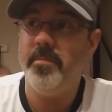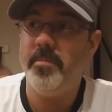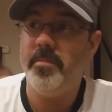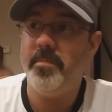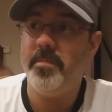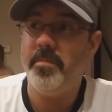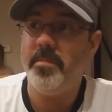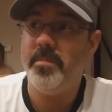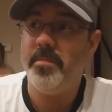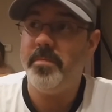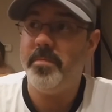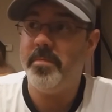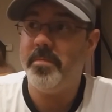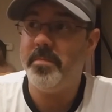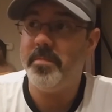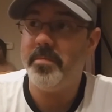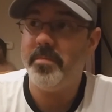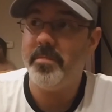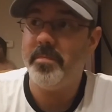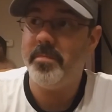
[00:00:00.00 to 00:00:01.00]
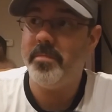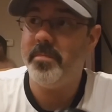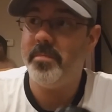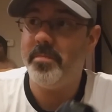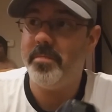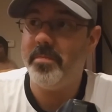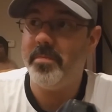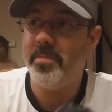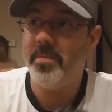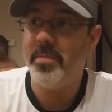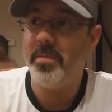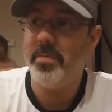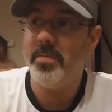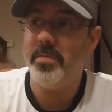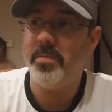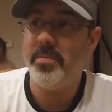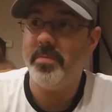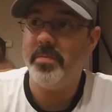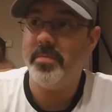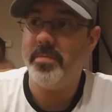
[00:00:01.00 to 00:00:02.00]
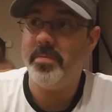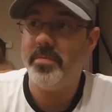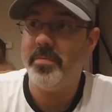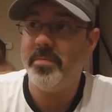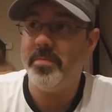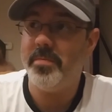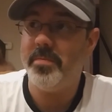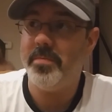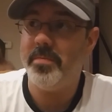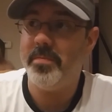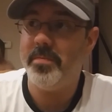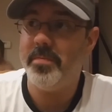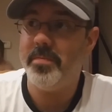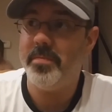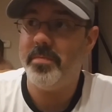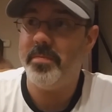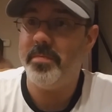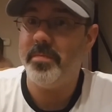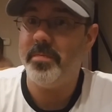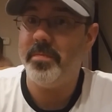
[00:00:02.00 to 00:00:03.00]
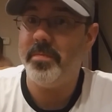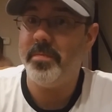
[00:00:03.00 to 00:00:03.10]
Nobody speaks.